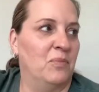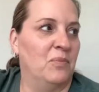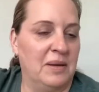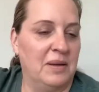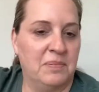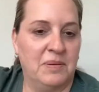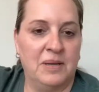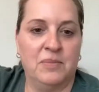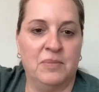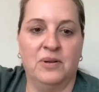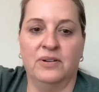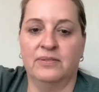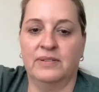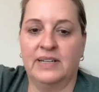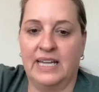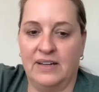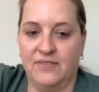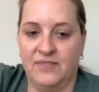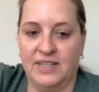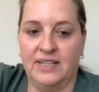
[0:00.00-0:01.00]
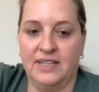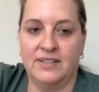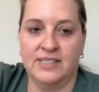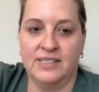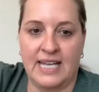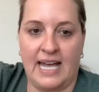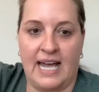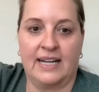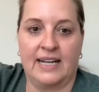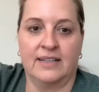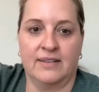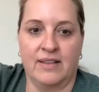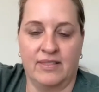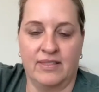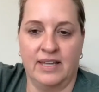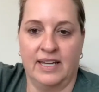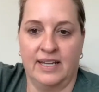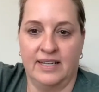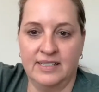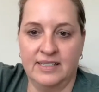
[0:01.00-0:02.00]
White people giving Zach the
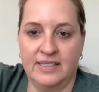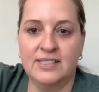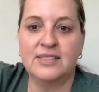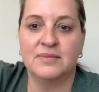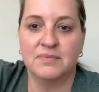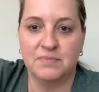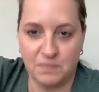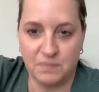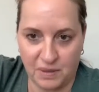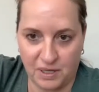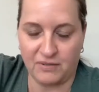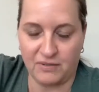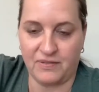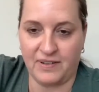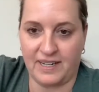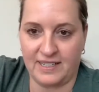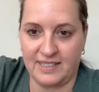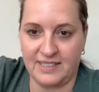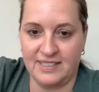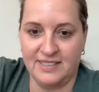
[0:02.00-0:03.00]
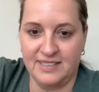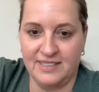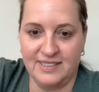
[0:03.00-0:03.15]
things. Perfect. Yes.